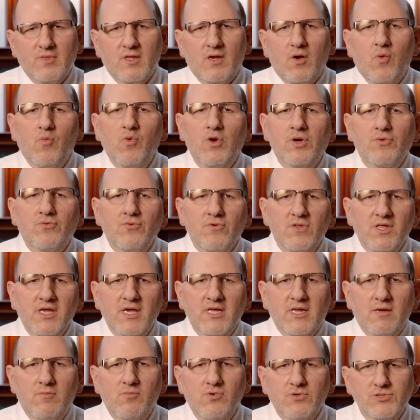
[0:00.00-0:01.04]
when ruling
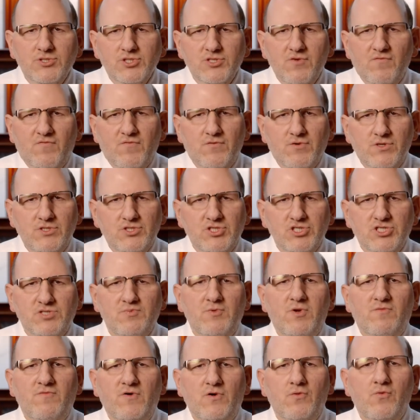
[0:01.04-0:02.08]
on a motion for a
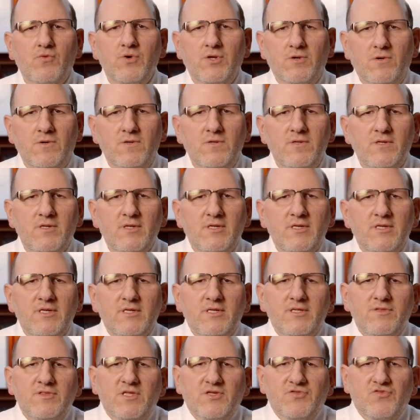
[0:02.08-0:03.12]
judgment of acquittal,
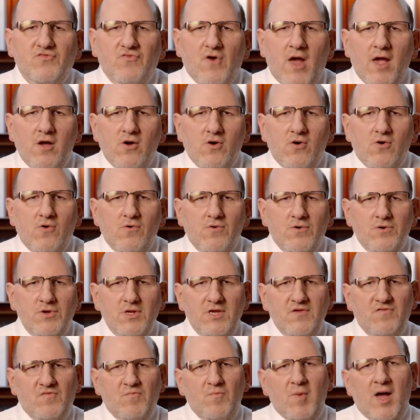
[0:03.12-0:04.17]
the trial court
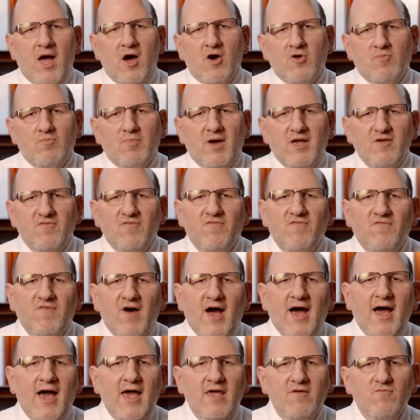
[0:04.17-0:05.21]
is bound by
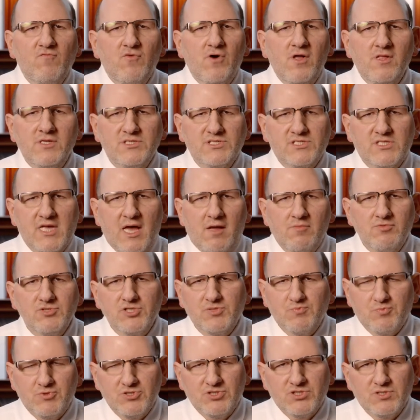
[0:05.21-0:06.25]
5
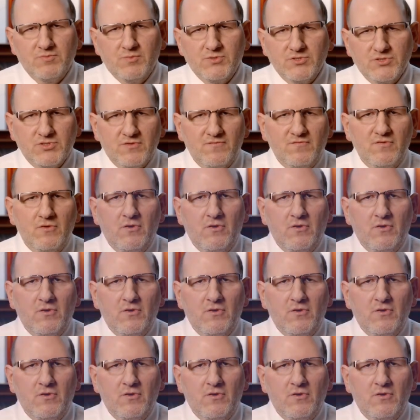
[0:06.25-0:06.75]
well-established principles of